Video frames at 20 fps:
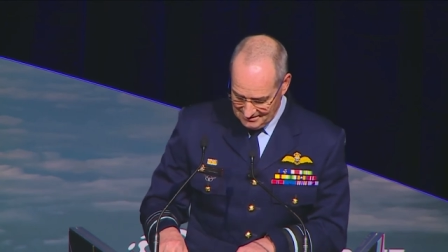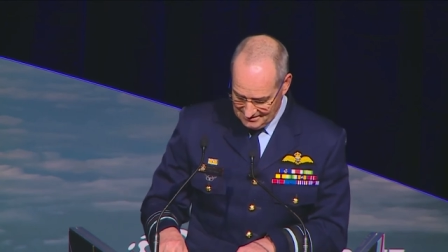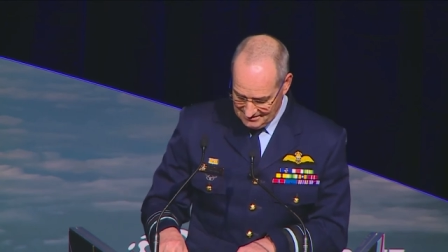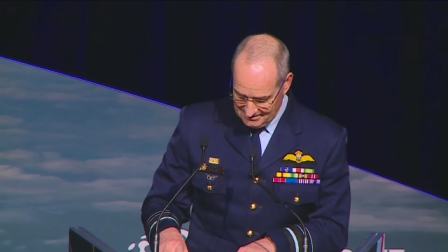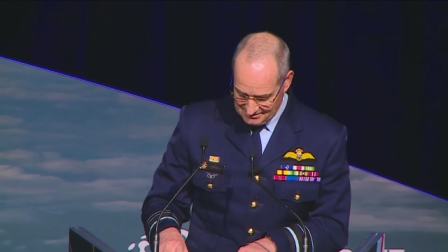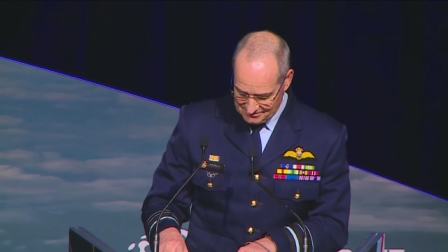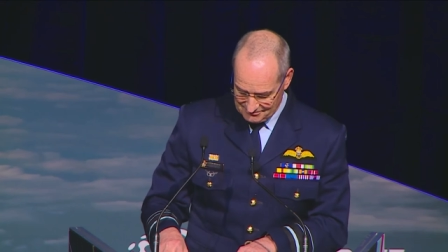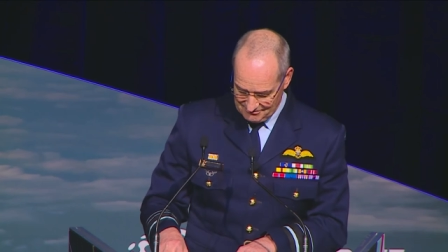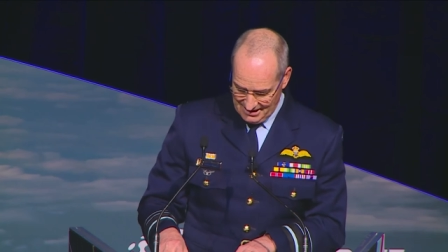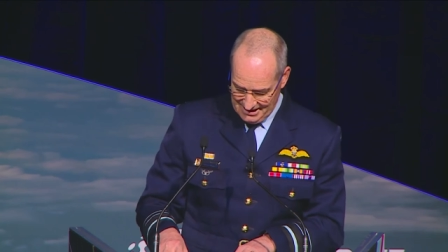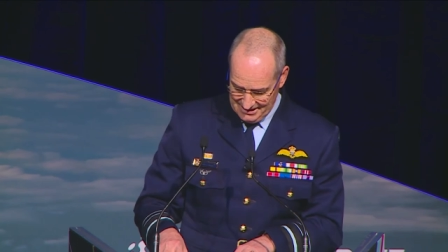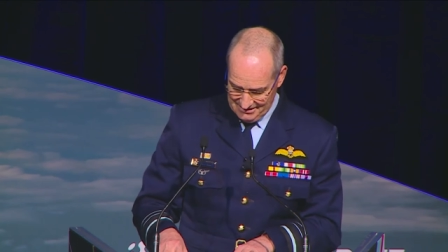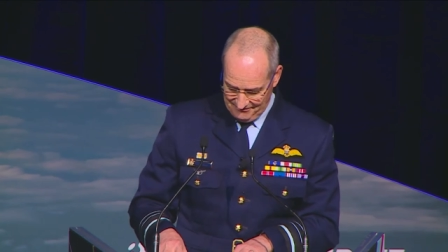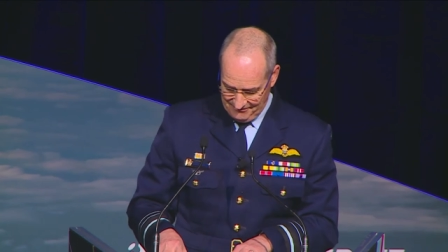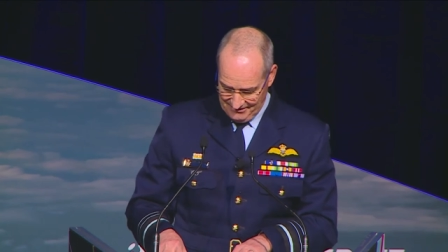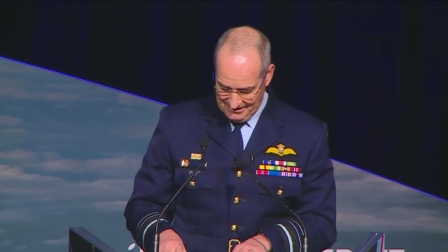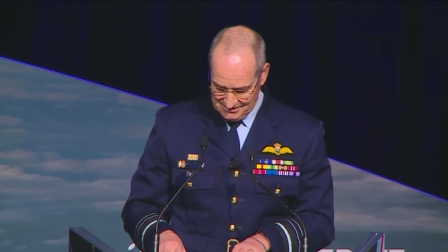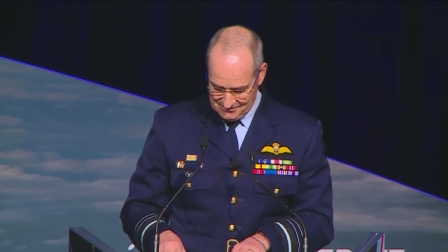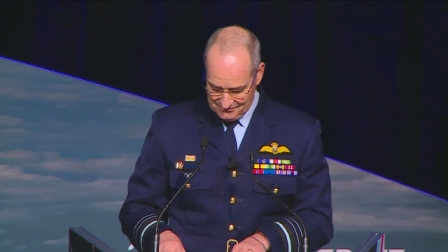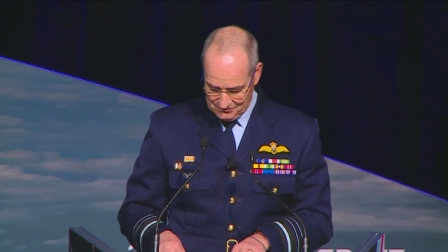Australian
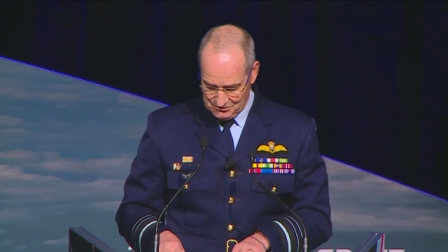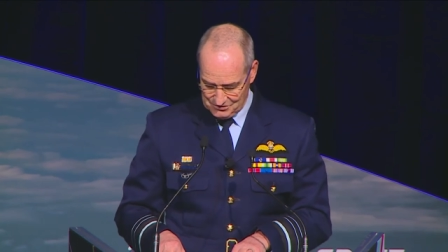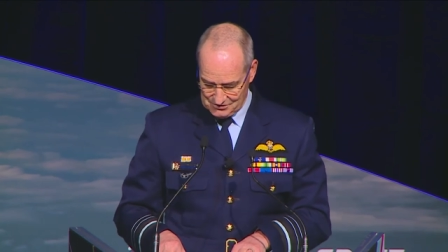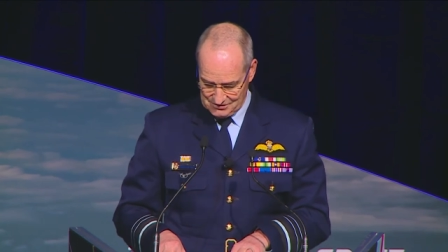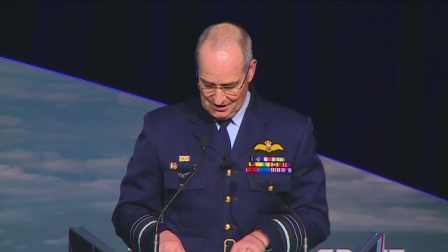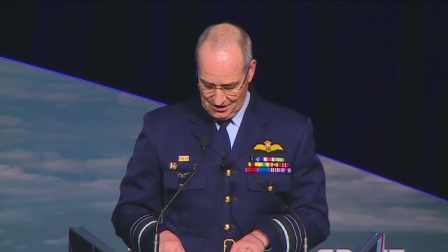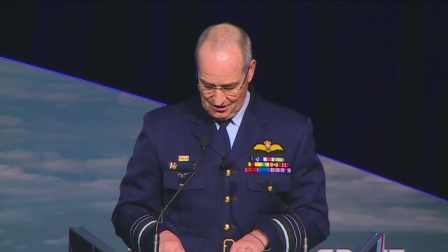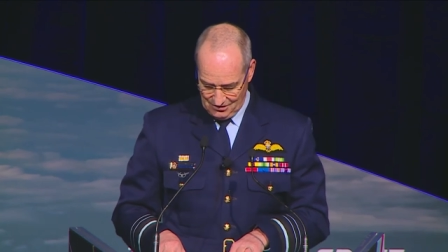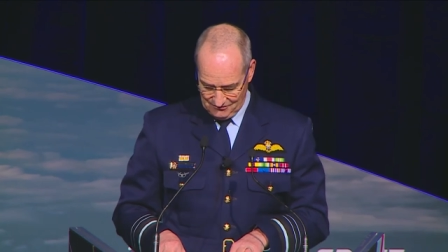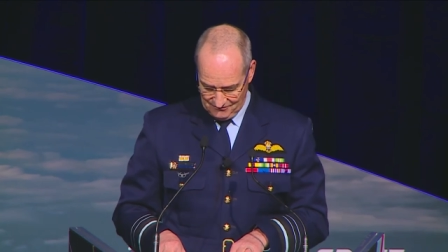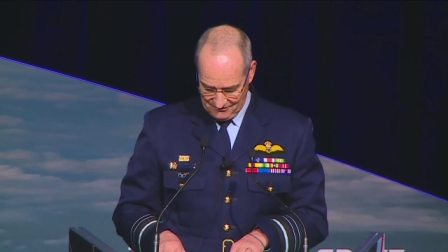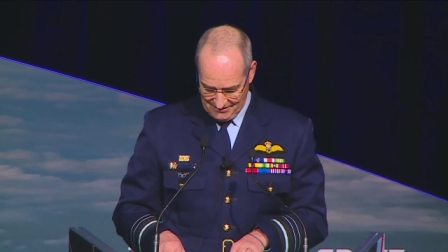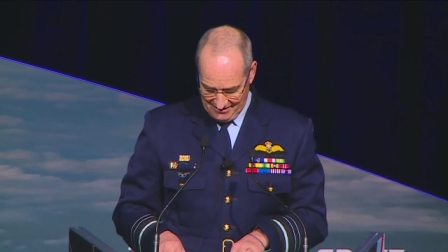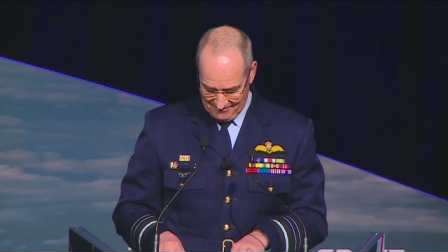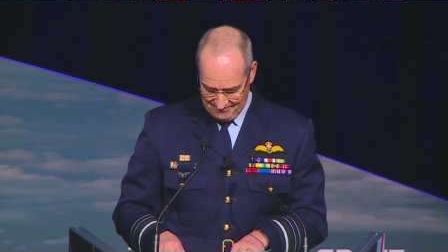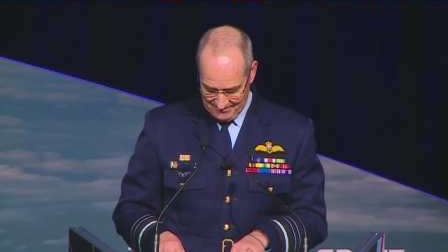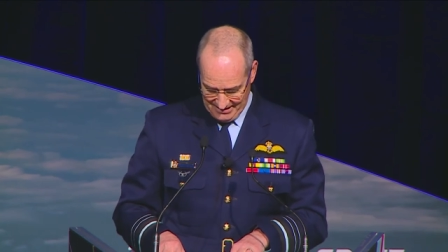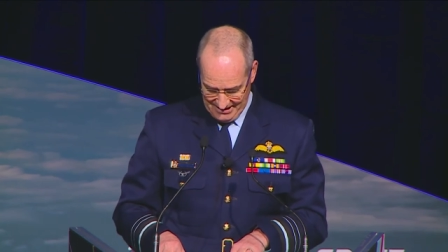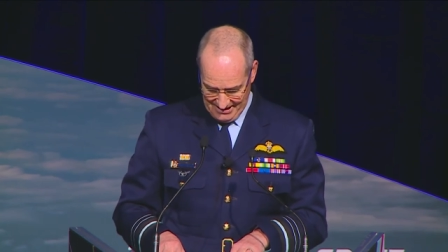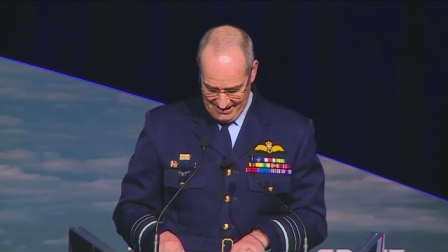Defence Force and whole of
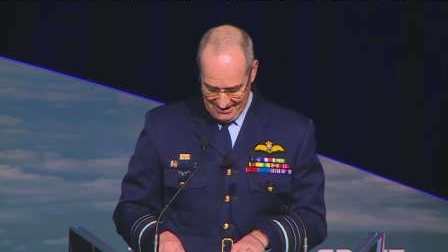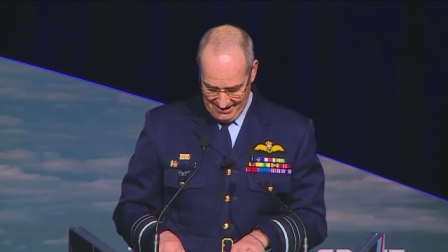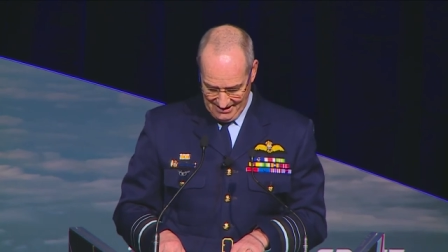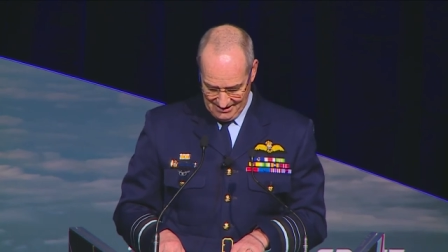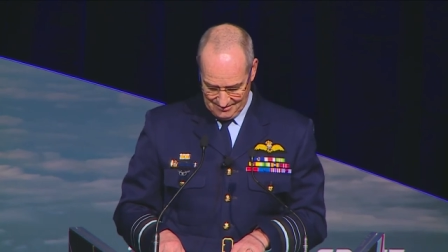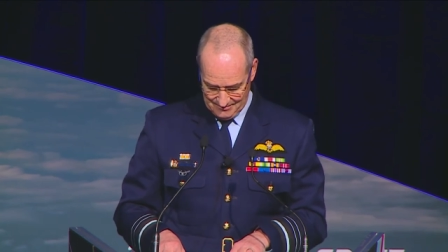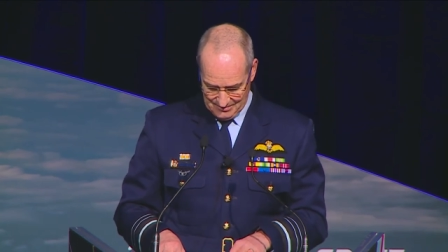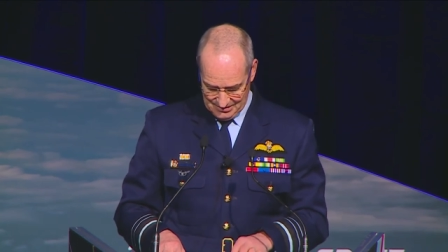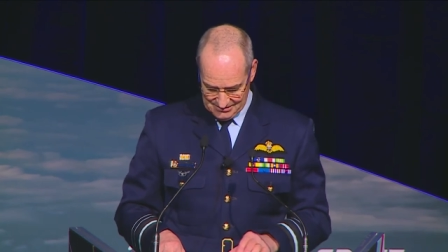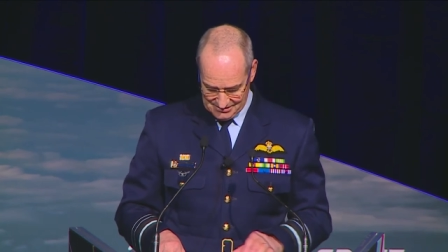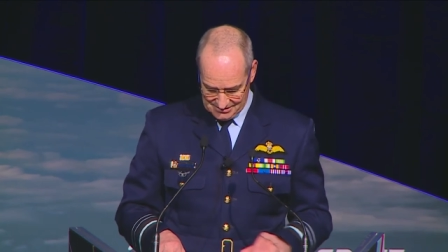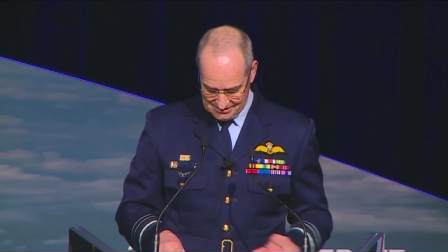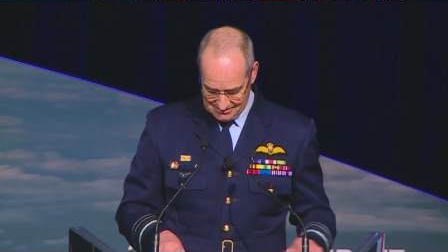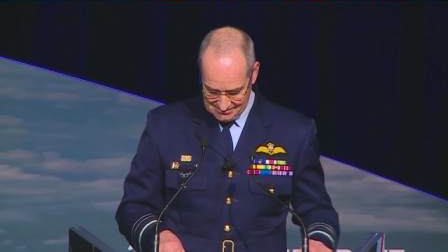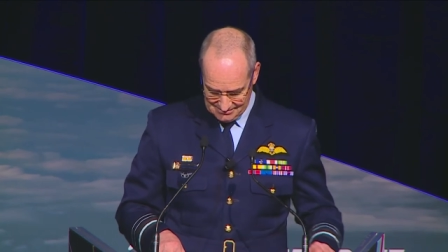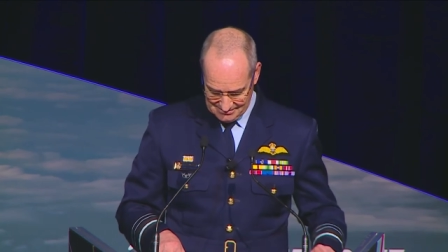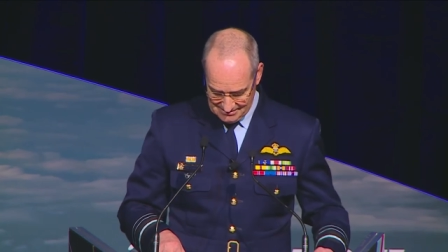government elements,